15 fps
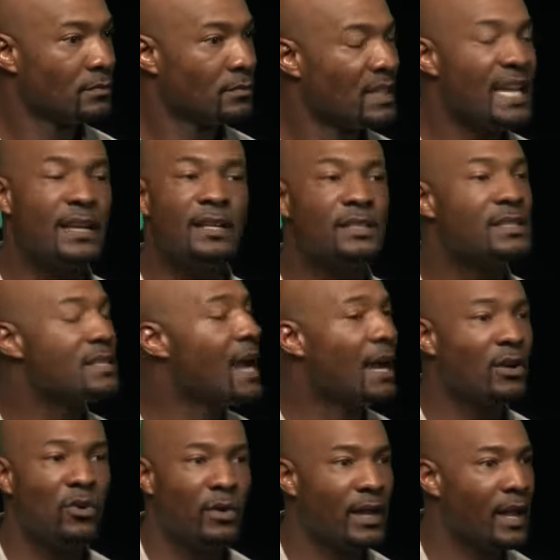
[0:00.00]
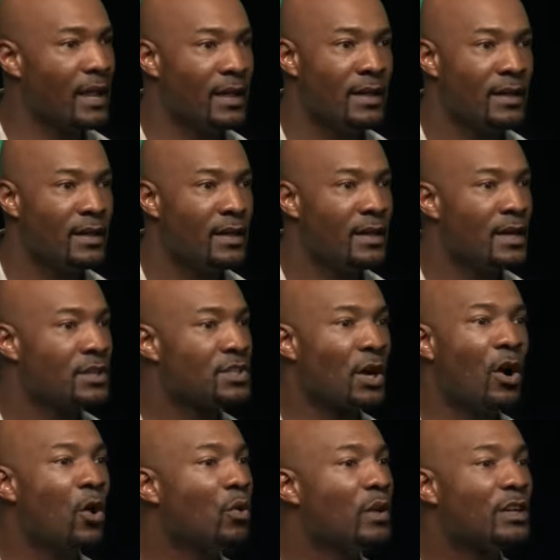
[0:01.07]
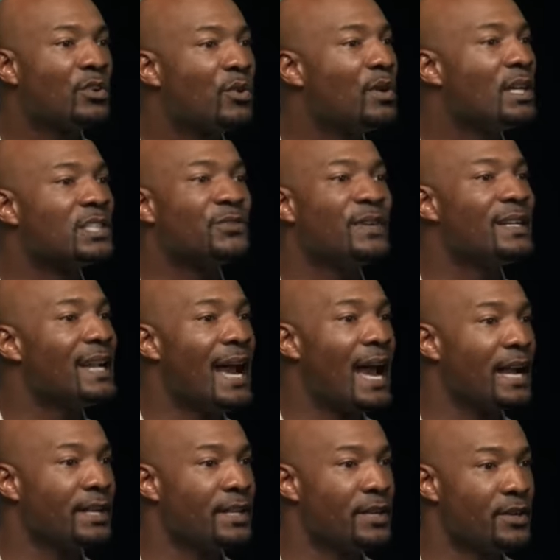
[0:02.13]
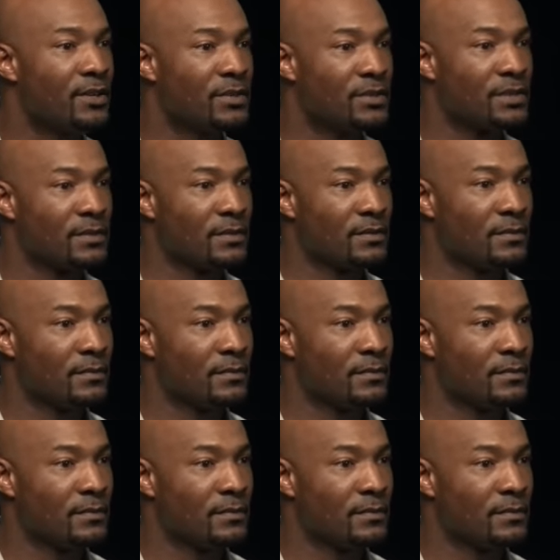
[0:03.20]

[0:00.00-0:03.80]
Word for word: It is not okay to hold a grudge for nine years.